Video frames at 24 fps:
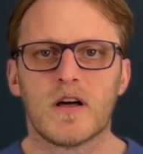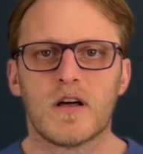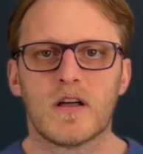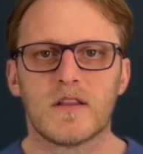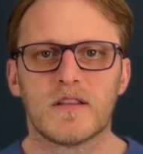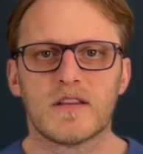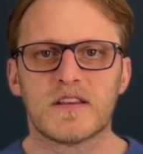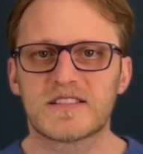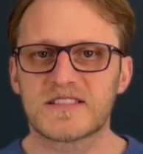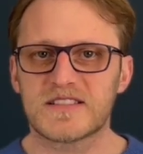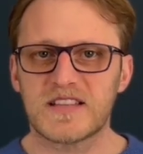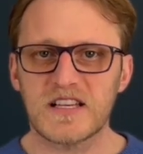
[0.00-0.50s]

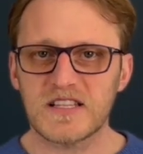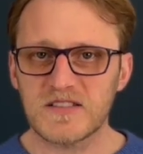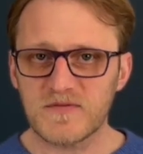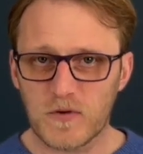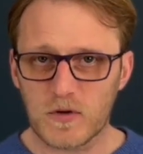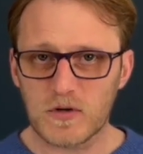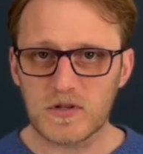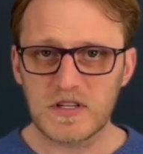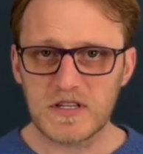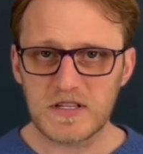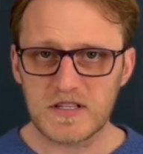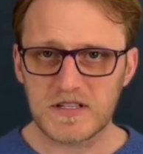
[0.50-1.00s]
The stats
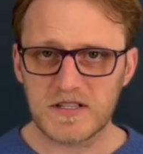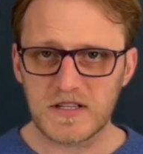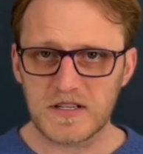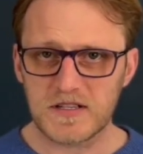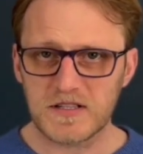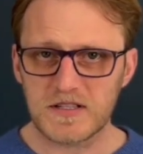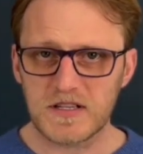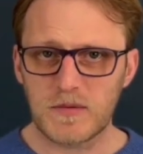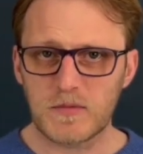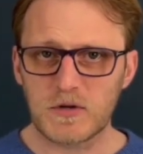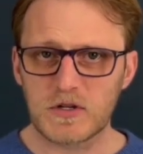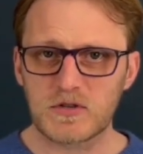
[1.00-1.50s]
for this
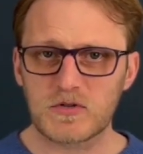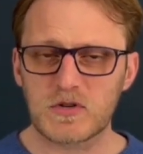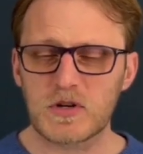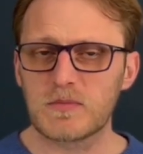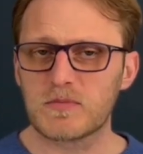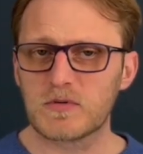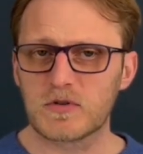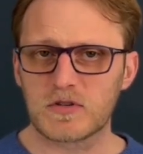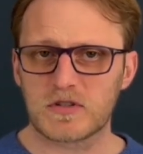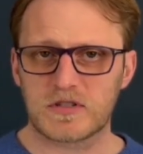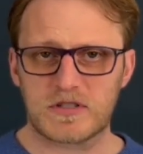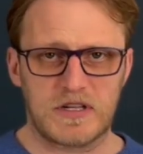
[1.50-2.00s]
summer
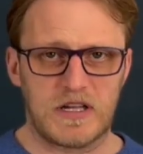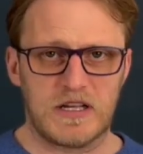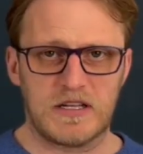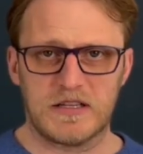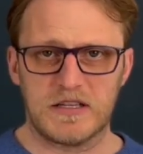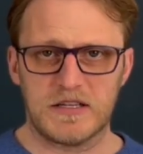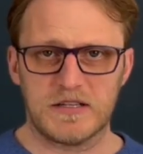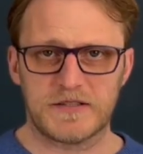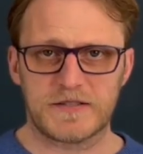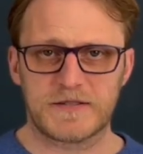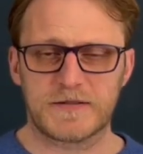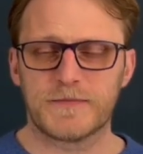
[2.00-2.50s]
trip looks like
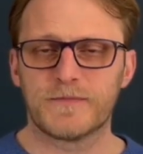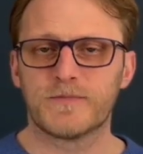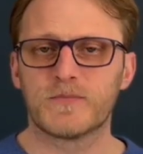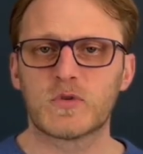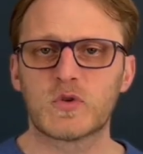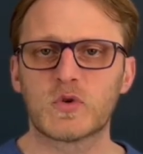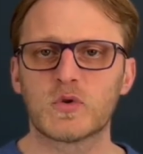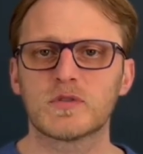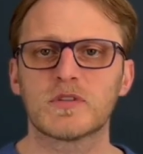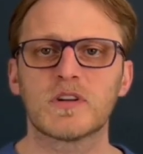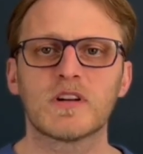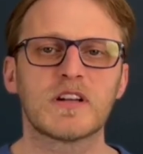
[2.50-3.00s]
this.
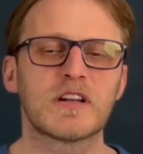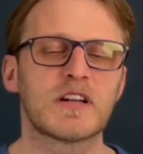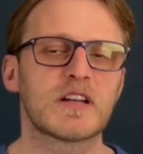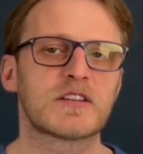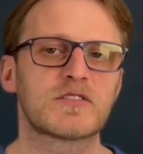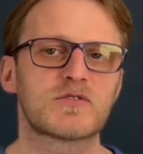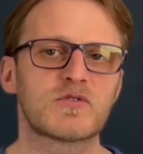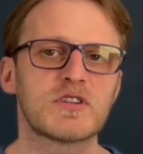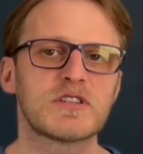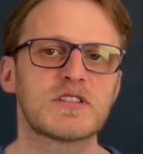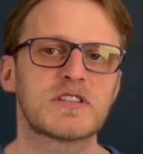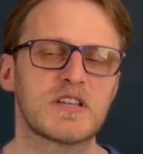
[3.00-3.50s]
Total
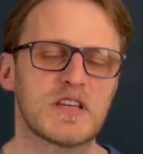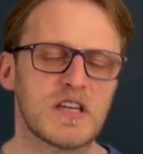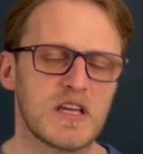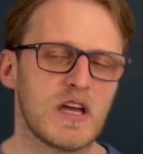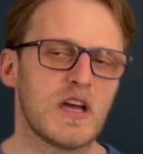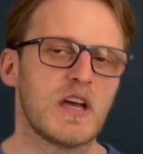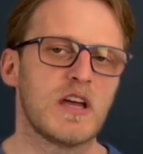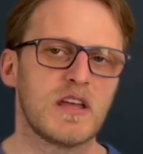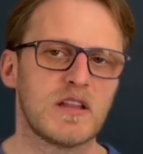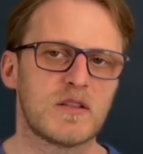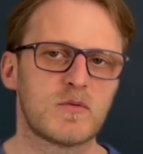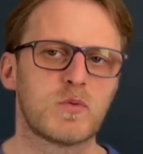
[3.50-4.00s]
electricity,
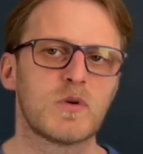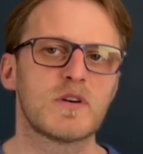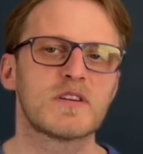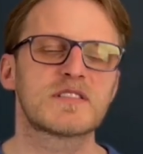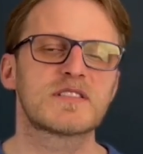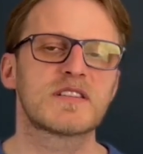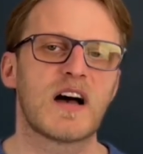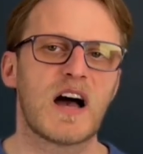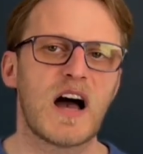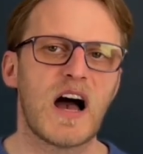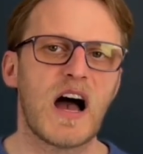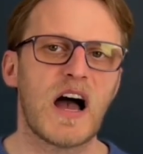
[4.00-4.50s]
it
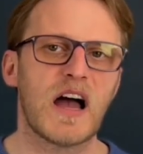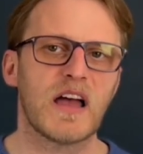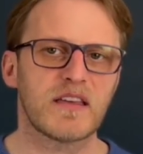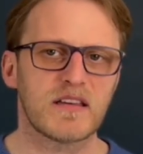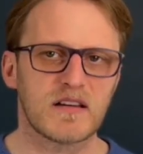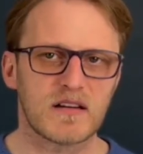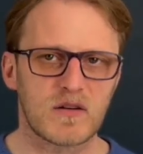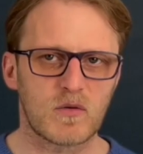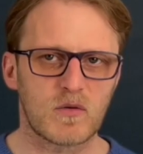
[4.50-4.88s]
was higher,